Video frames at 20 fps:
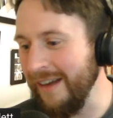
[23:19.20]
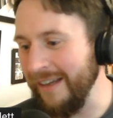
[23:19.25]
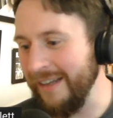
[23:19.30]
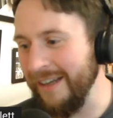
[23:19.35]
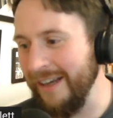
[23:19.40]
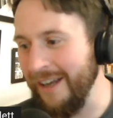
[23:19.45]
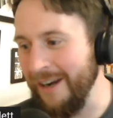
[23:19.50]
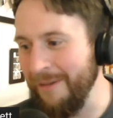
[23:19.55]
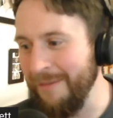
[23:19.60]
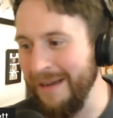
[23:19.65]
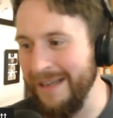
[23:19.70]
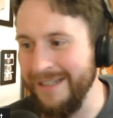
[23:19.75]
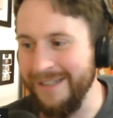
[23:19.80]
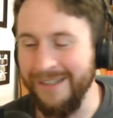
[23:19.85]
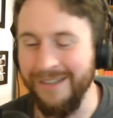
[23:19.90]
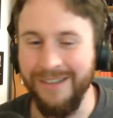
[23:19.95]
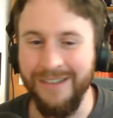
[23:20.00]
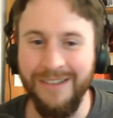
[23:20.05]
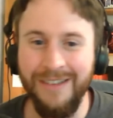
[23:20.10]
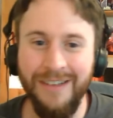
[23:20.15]
can't
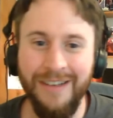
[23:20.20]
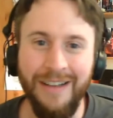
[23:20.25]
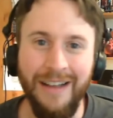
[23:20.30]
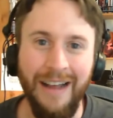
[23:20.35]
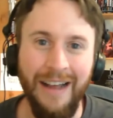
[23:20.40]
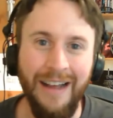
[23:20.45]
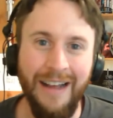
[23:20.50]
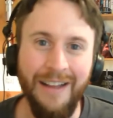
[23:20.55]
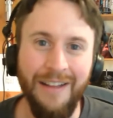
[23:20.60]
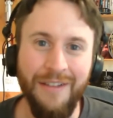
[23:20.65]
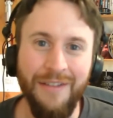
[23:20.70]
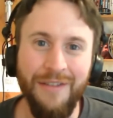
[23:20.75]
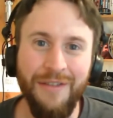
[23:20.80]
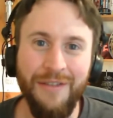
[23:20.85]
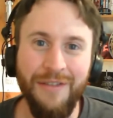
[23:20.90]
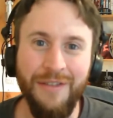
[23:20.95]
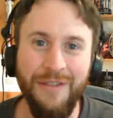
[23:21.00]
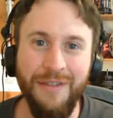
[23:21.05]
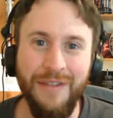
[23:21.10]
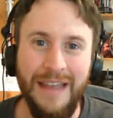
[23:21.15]
imagine
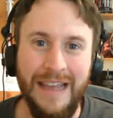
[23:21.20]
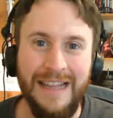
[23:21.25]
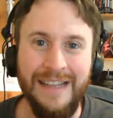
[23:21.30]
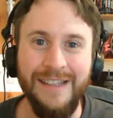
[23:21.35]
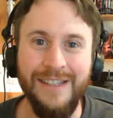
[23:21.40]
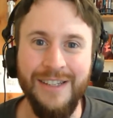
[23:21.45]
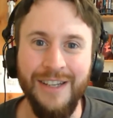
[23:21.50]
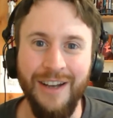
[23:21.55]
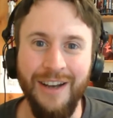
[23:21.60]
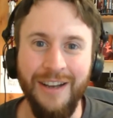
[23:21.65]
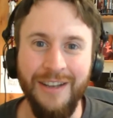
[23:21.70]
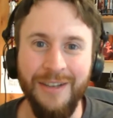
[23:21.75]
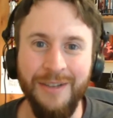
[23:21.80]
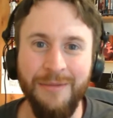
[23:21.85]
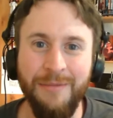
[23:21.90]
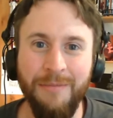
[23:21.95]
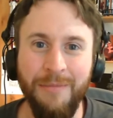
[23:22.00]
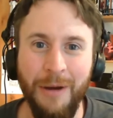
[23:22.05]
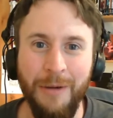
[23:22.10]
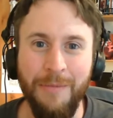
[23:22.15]
Inside,
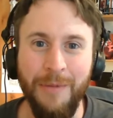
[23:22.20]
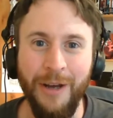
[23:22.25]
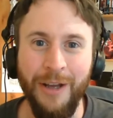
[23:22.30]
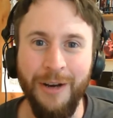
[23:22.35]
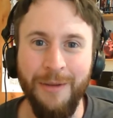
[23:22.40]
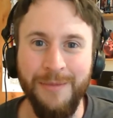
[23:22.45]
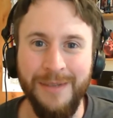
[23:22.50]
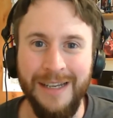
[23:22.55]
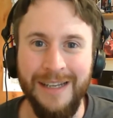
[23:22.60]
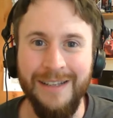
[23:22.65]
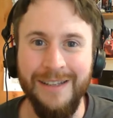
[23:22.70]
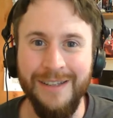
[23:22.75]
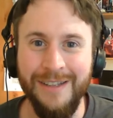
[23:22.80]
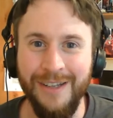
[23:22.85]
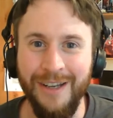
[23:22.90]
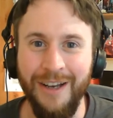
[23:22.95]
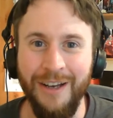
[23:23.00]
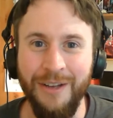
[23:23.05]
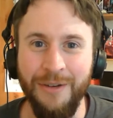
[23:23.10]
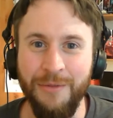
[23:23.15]
Bo Burnham's
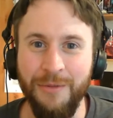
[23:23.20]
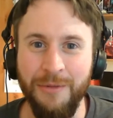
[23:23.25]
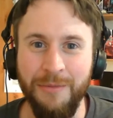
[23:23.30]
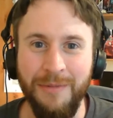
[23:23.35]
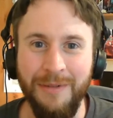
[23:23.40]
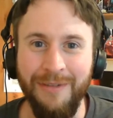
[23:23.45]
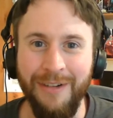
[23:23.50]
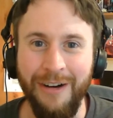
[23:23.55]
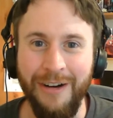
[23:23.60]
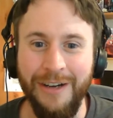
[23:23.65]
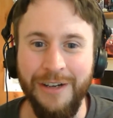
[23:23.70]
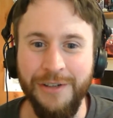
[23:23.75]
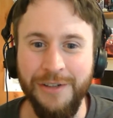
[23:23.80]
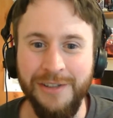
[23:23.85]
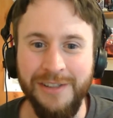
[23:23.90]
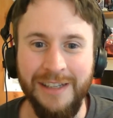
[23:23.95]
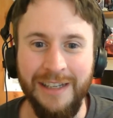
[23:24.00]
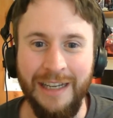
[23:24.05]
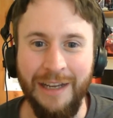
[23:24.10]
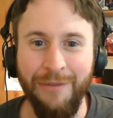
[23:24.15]
Inside would be very
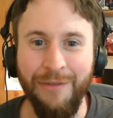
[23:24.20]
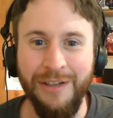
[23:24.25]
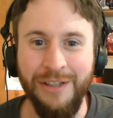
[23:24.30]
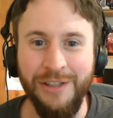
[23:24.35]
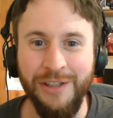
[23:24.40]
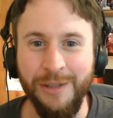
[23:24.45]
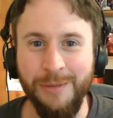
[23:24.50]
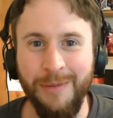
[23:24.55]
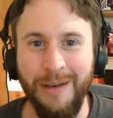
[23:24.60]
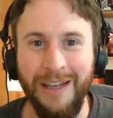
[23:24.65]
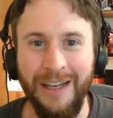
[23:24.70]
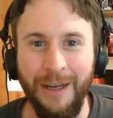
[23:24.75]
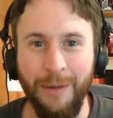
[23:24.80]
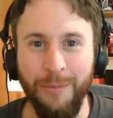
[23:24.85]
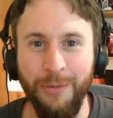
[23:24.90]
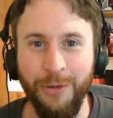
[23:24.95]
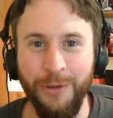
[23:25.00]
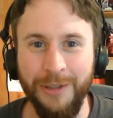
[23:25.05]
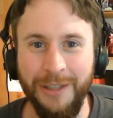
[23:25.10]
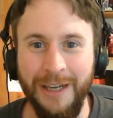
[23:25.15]
interesting if he's just playing a
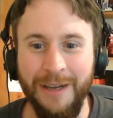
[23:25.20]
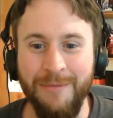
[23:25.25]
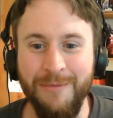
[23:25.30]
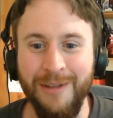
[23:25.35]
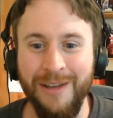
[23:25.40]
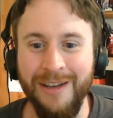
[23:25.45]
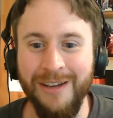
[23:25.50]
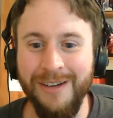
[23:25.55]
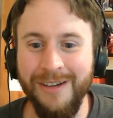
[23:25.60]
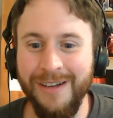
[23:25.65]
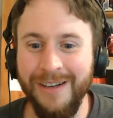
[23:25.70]
board game though.